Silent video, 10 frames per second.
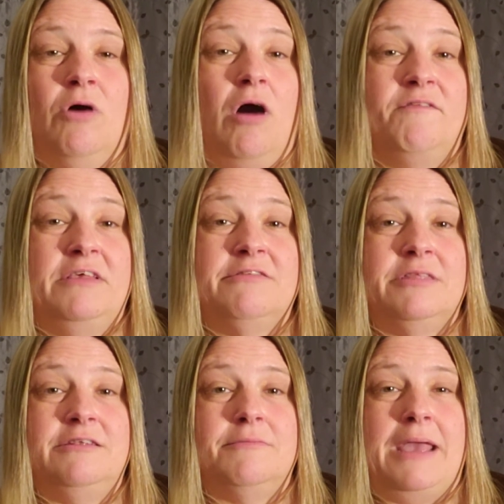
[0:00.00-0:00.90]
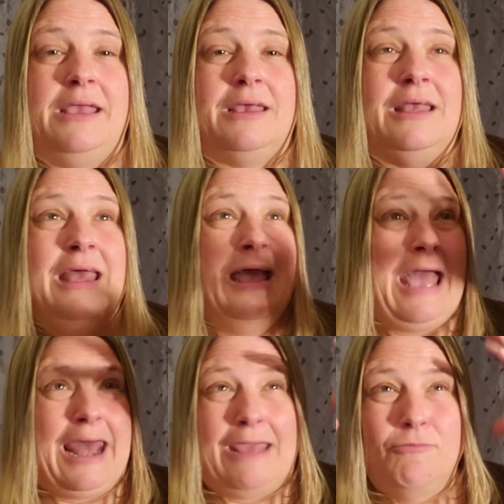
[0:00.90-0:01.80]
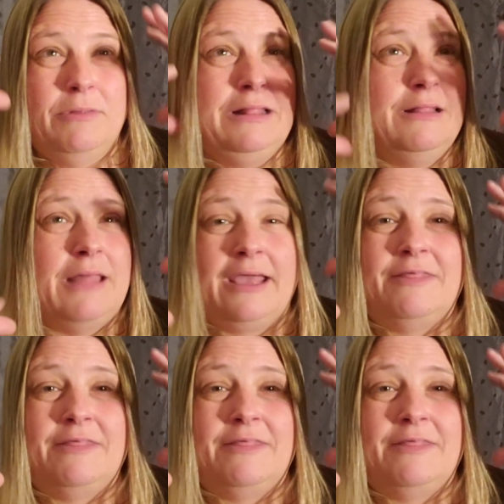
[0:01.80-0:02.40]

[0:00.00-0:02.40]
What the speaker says: obviously, to make, and I really like